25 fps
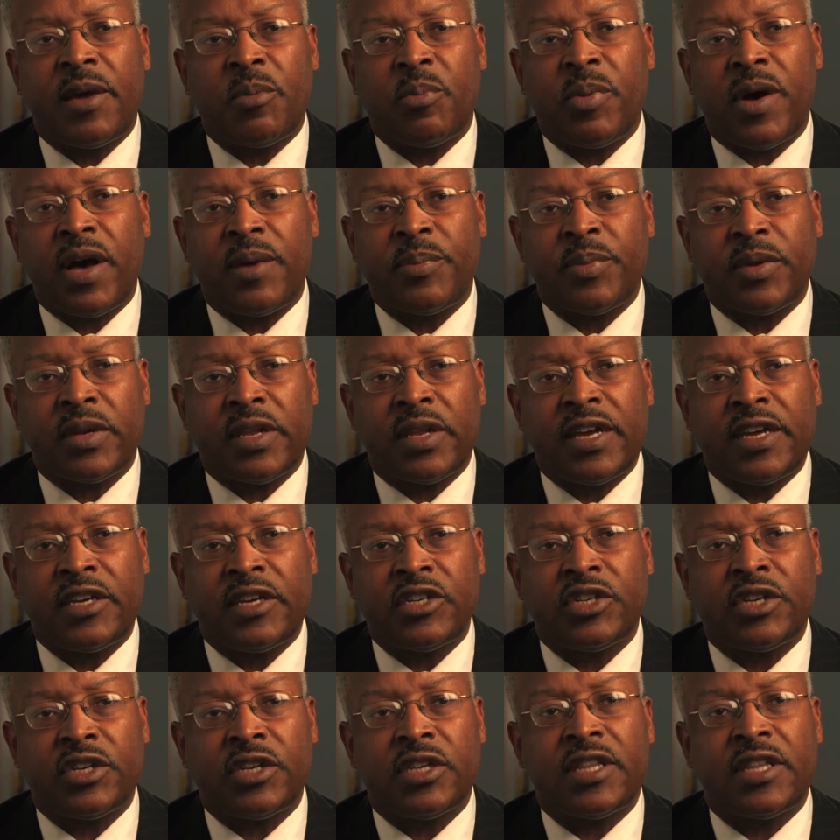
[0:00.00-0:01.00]
a
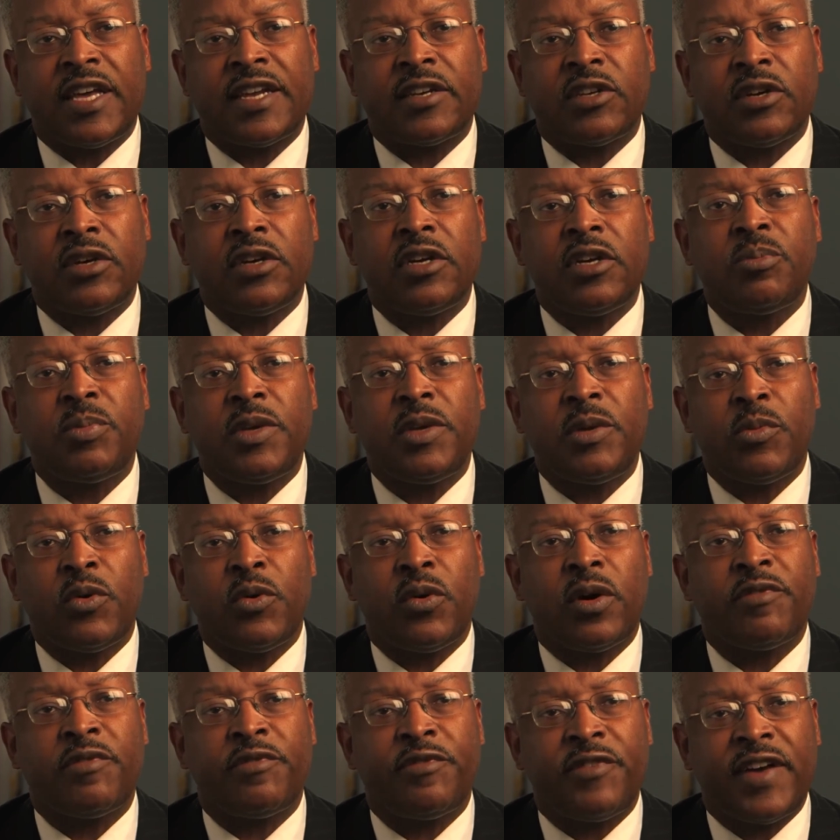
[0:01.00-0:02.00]
population that could be
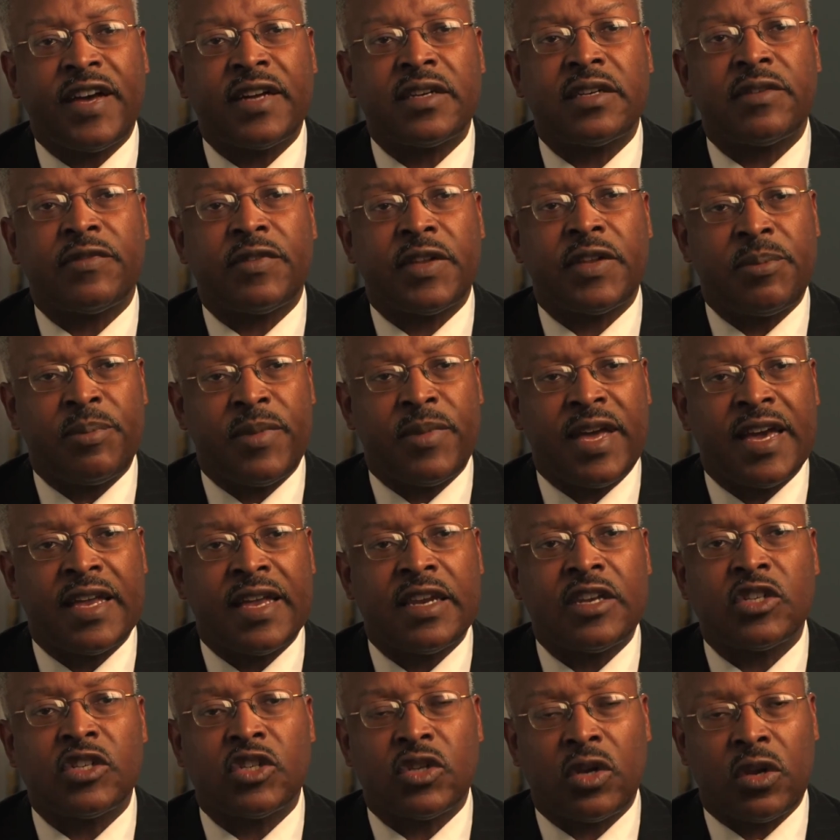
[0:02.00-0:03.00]
more effectively
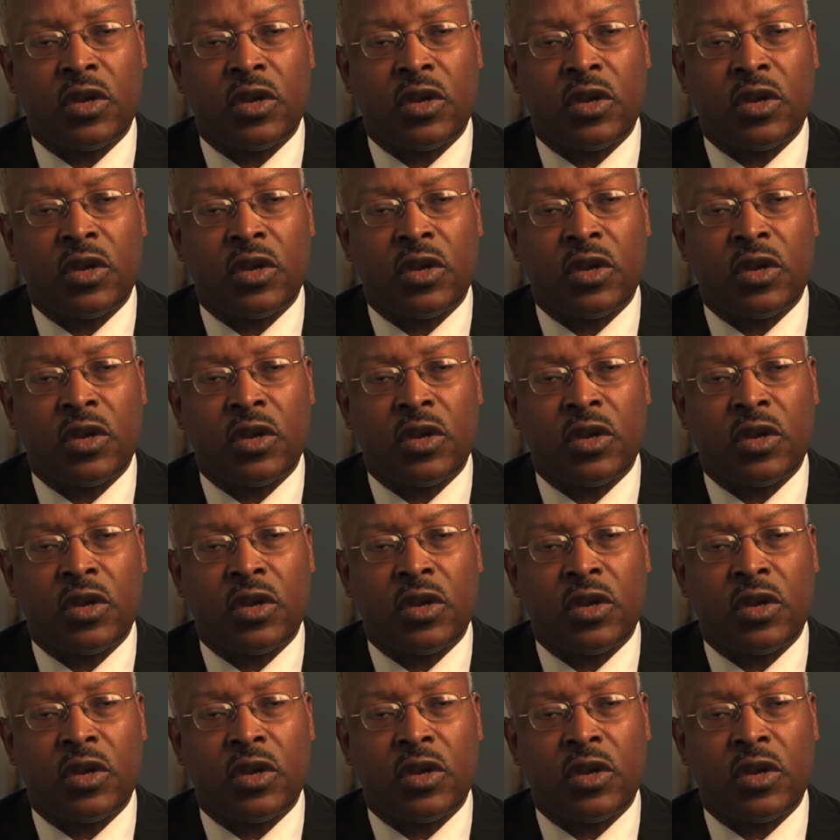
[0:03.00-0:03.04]
managed